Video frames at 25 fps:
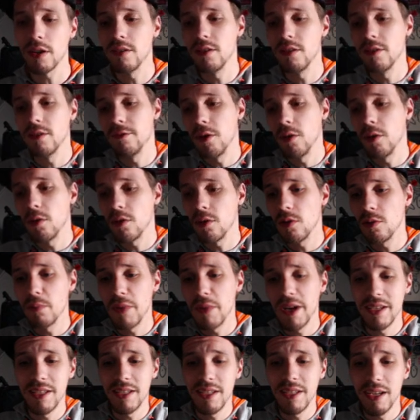The vocal
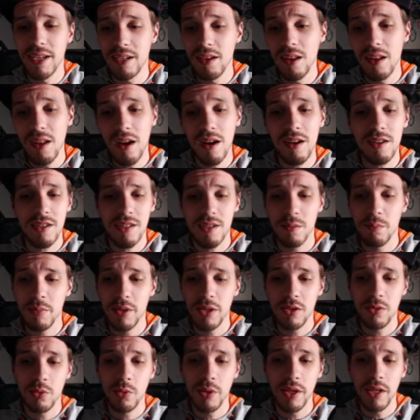might get lost
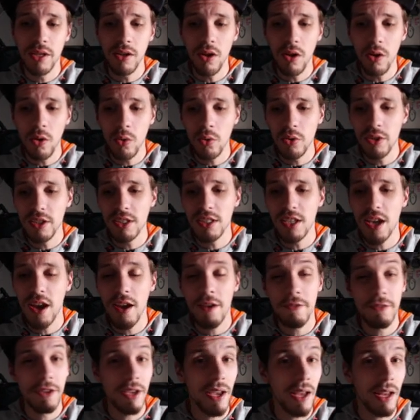between all these
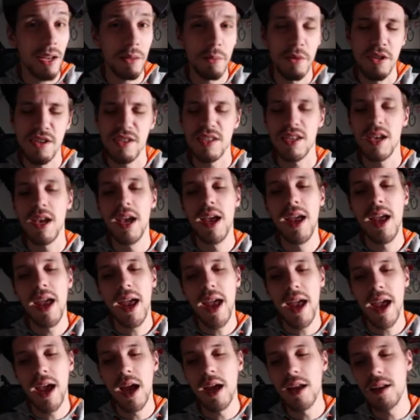heavy elements,
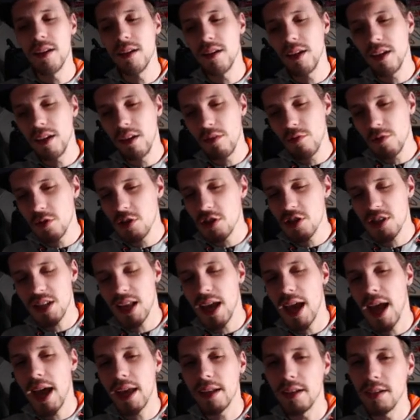and if you just
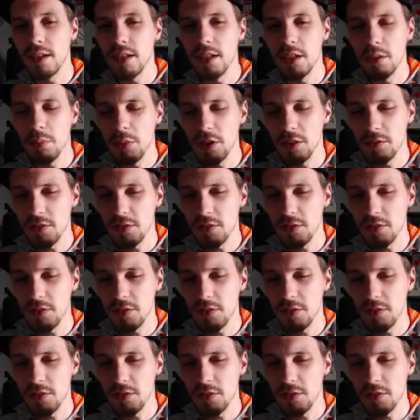add a little bit of